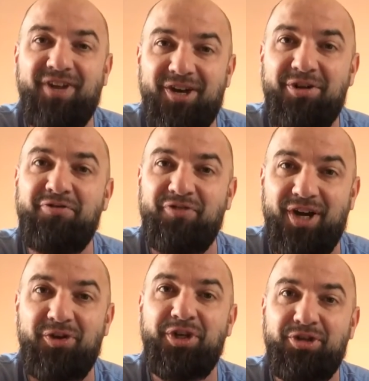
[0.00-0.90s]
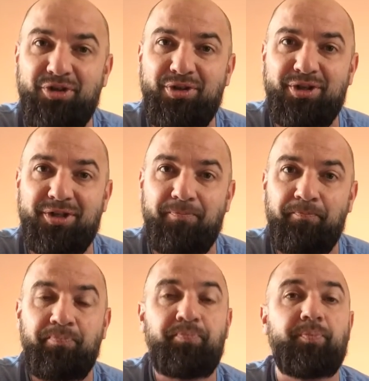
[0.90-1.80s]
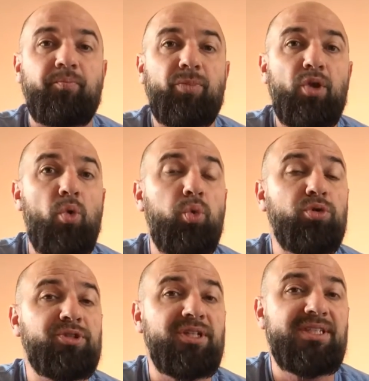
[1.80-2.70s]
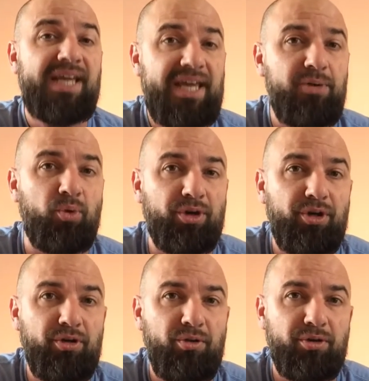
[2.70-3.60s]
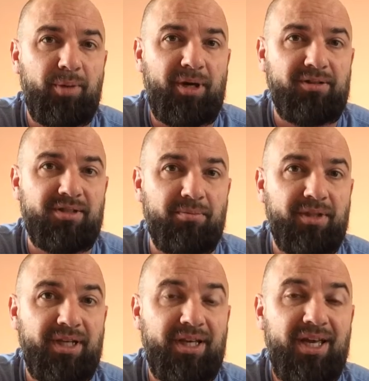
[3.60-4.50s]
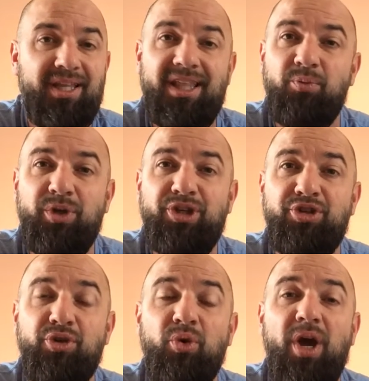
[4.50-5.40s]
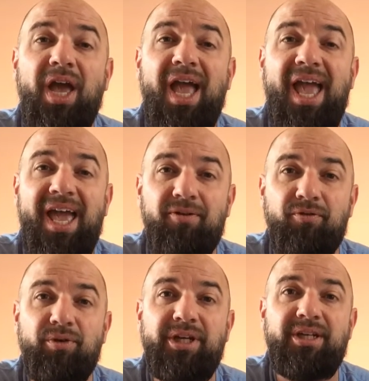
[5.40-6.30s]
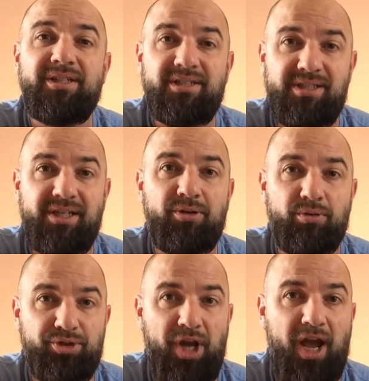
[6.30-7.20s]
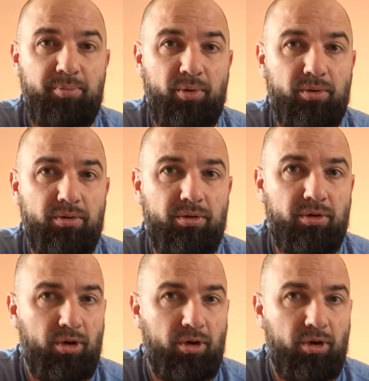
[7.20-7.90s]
Very, very good. Well, today we're going to learn about something that we do every single chapel.